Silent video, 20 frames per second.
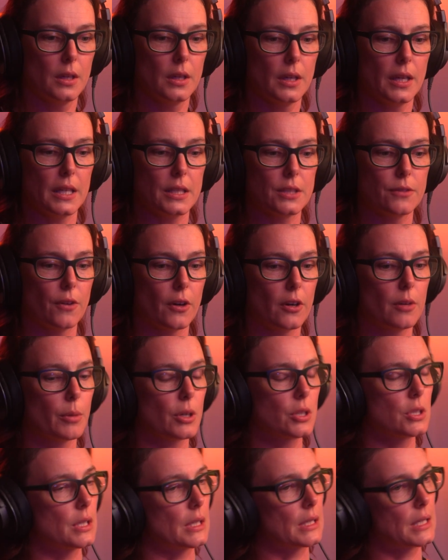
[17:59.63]
It's very
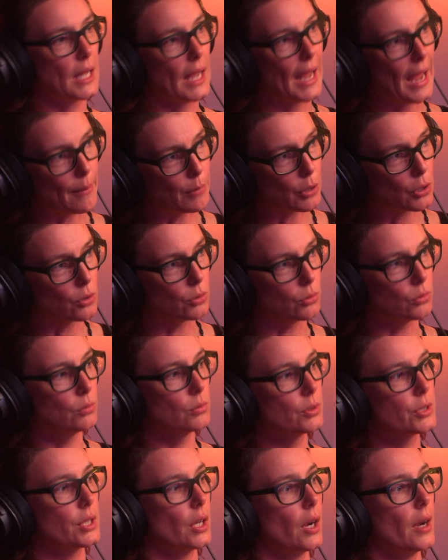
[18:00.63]
much the chemical
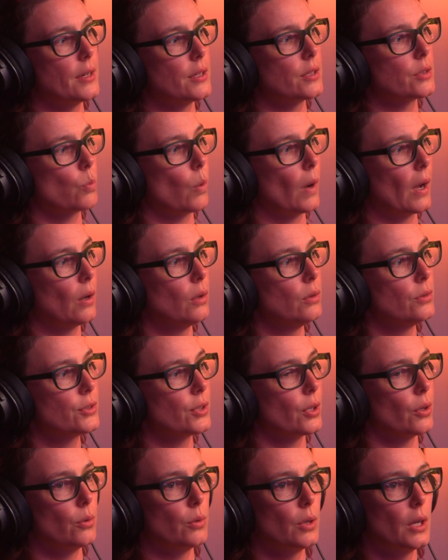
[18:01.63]
side as well.
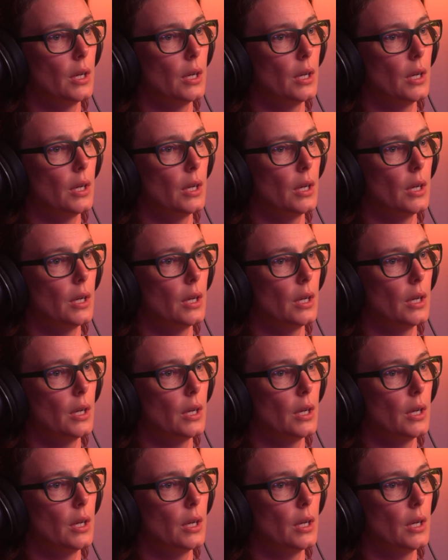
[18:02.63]
So